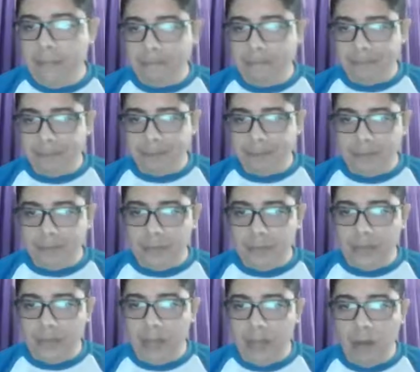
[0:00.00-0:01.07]
You see?
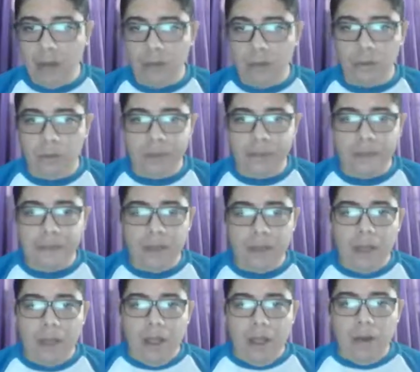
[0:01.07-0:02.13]
That's how it
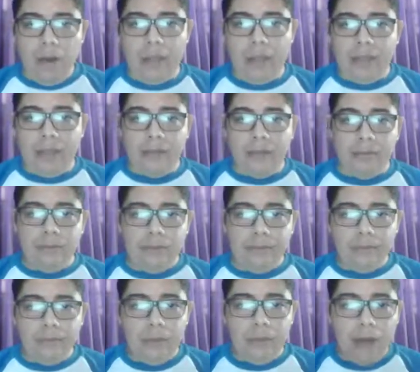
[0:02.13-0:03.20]
works. Okay,
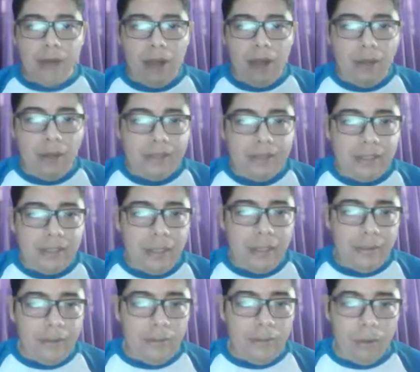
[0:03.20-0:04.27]
now
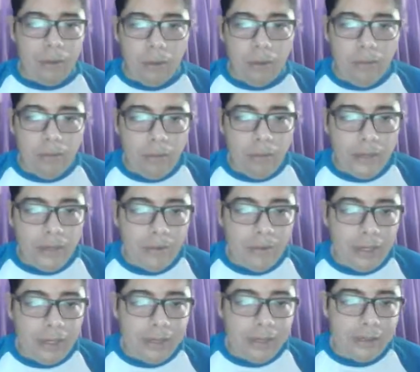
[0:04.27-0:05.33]
let's see. The following
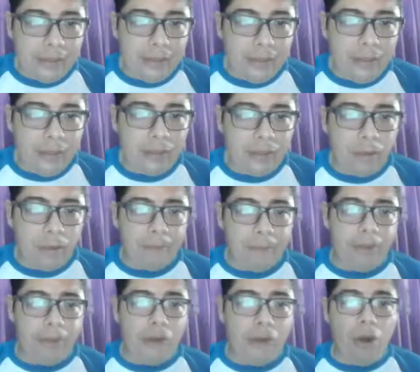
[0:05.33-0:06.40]
information is
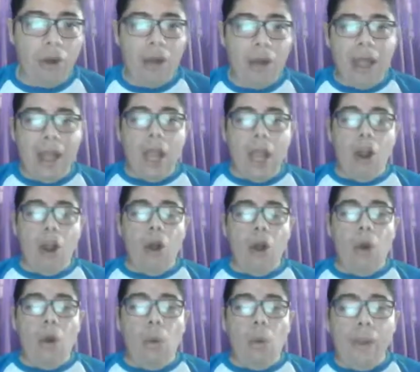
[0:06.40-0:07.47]
this one.
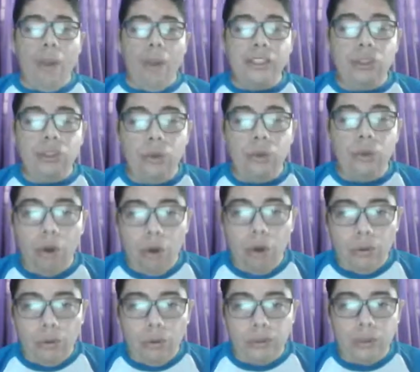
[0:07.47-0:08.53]
When
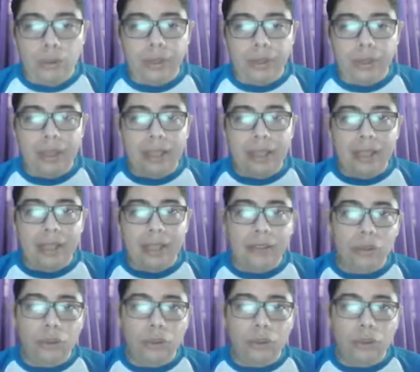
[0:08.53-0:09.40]
you go to